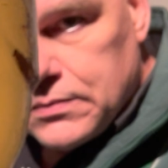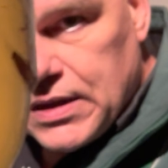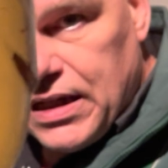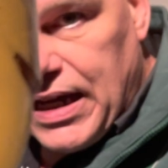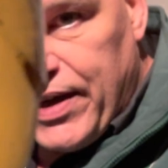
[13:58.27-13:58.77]

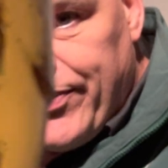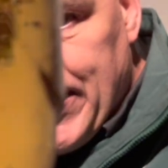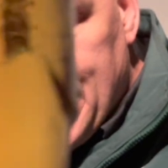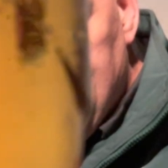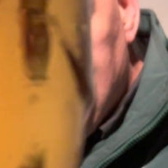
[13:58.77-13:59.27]

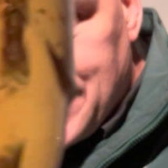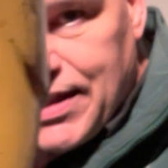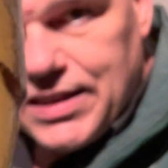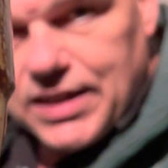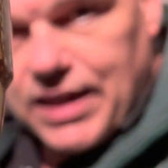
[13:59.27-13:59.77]
liveliness
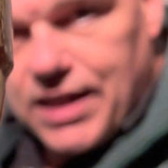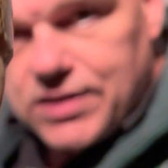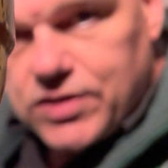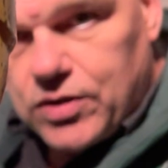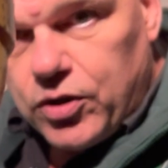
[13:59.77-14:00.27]
in the
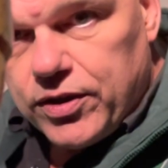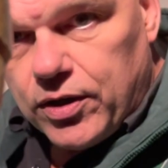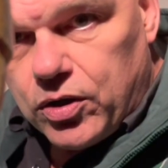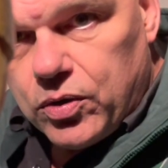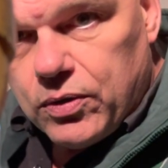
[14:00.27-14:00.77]
glass,
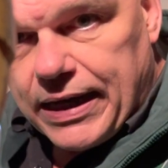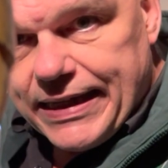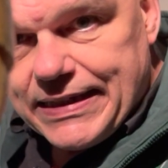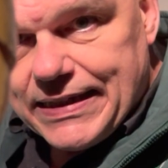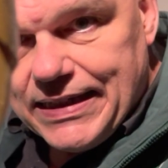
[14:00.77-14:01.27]
although I
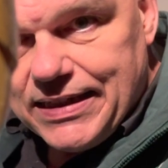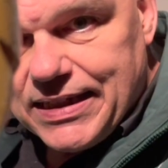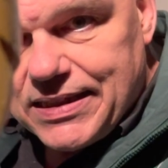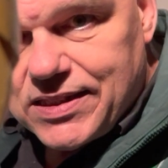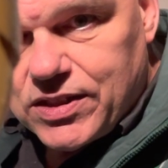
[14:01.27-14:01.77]
cleaned
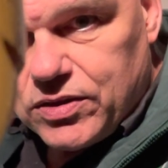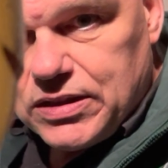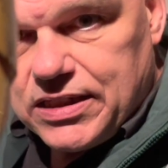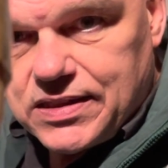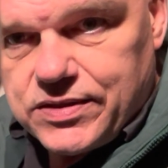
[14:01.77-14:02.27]
it, so
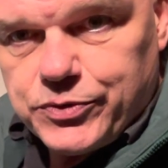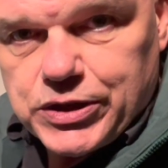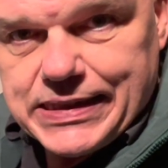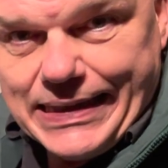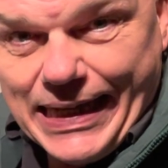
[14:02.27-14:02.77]
it
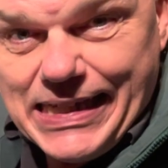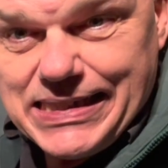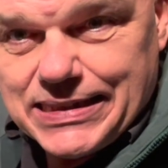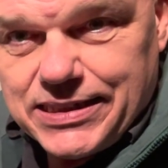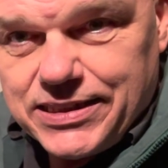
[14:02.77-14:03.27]
was
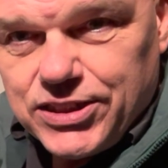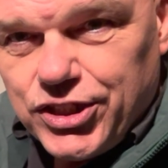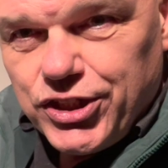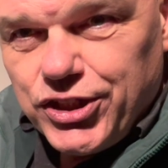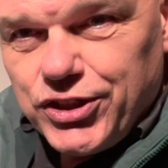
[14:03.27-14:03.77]
laser
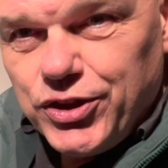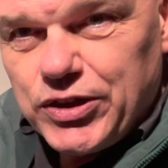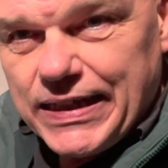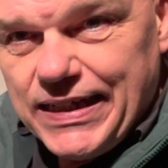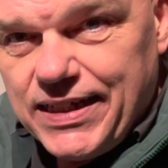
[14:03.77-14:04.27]

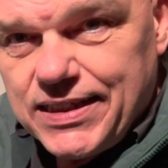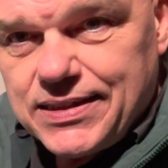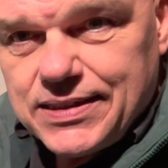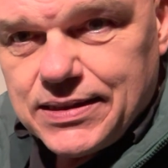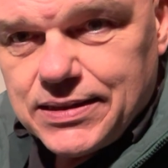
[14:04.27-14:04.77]
nucleated,
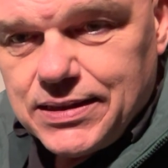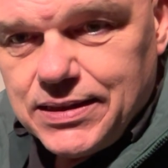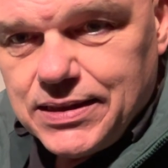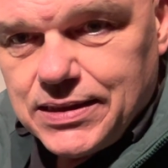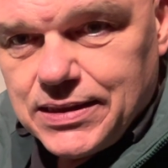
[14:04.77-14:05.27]

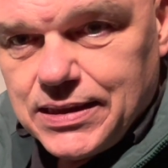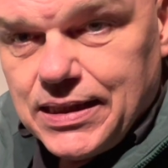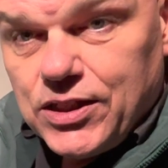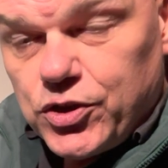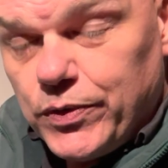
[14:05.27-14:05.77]

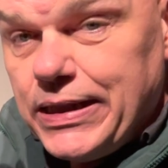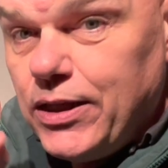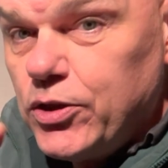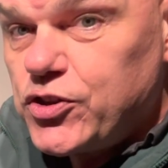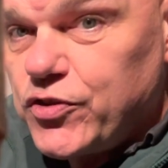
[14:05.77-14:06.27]
so it
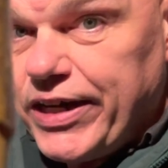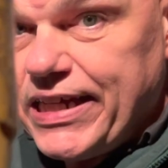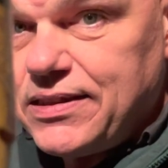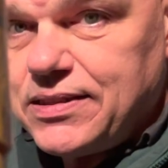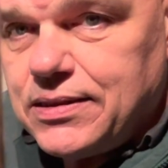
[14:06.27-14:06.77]
looks
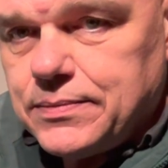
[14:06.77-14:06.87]
great.